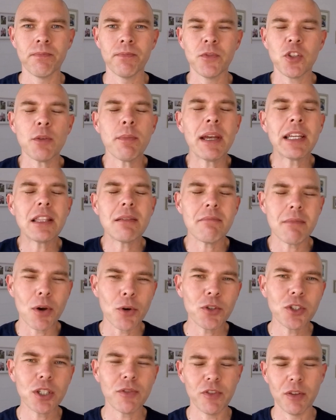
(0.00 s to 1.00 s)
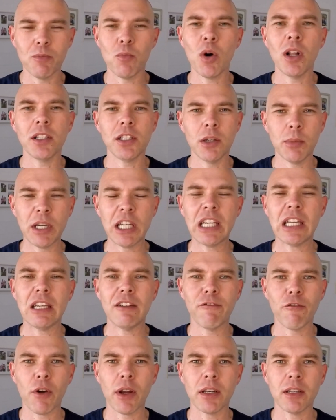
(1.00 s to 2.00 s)
So make the most of them while you are here,
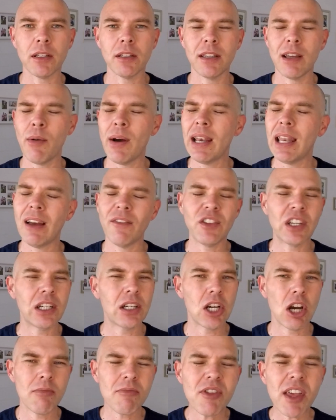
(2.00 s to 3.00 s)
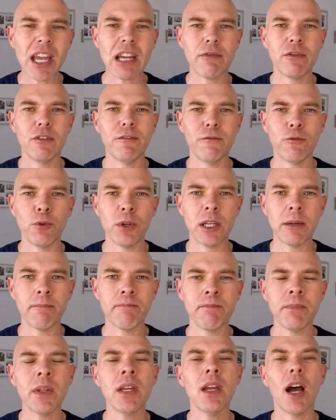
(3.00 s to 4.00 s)
friend. Now, I love you. I'm thankful for you.
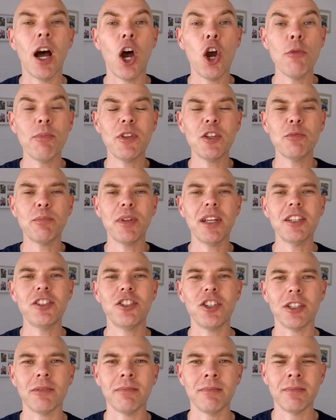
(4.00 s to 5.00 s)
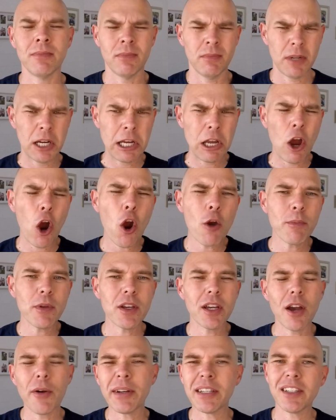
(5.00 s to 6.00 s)
I hope this blessed you. I hope you're
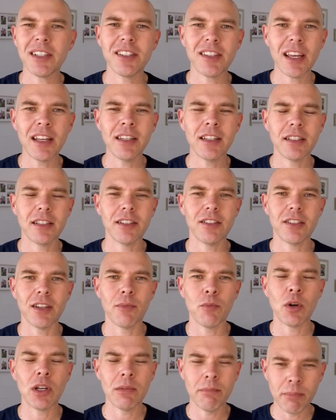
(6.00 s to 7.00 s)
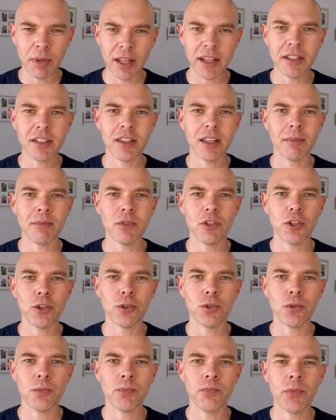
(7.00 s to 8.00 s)
going to send it to someone and bless them
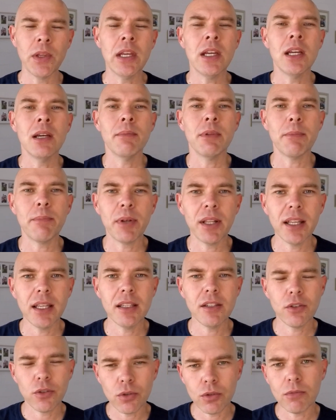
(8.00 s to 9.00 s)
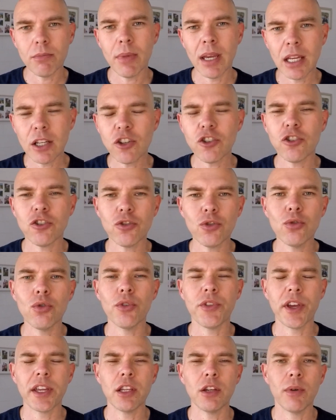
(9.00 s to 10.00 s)
too. But please do make sure
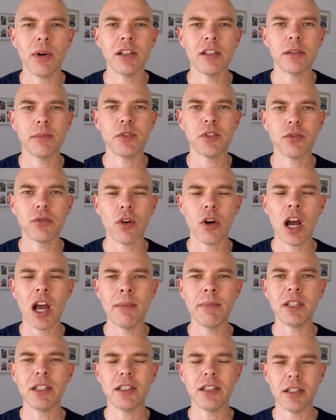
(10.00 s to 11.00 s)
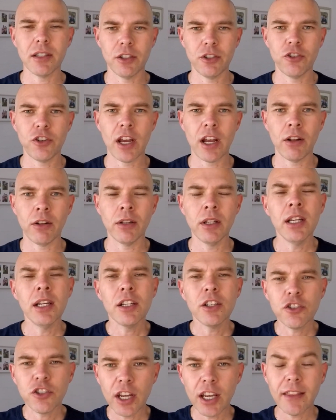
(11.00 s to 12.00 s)
that you are subscribed to the channel.
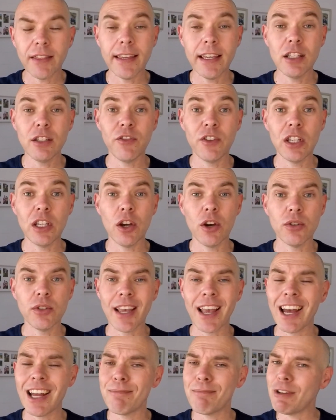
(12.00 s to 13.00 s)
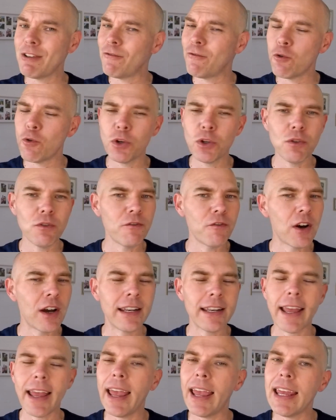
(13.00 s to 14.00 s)
Check these videos out before you
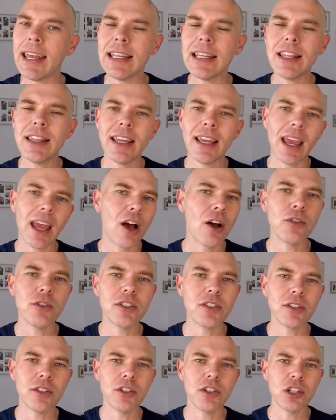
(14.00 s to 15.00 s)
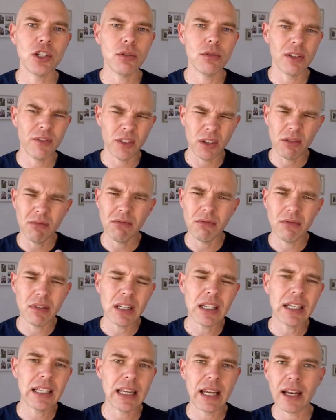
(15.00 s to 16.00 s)
find anything else to do if you
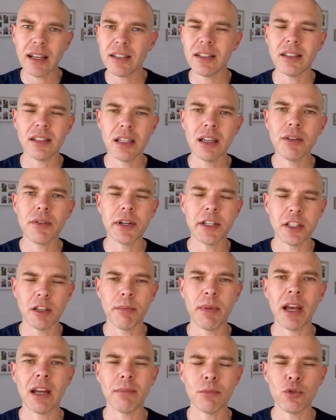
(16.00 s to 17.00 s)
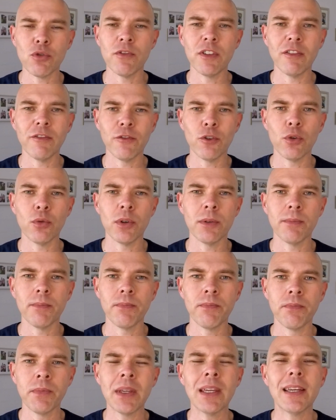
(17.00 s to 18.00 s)
really are serious about moving forward.
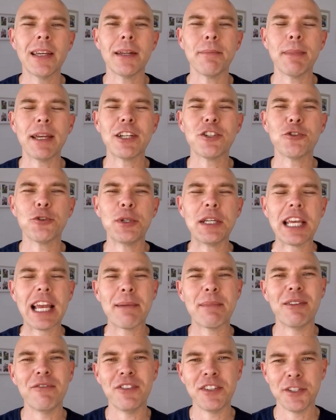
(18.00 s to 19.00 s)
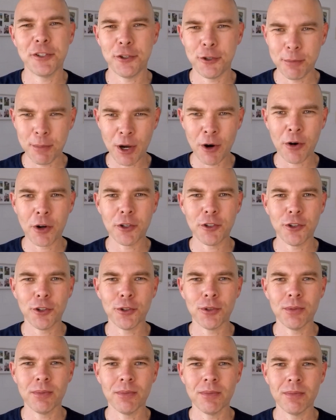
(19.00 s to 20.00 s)
Make sure you come and visit tomorrow too.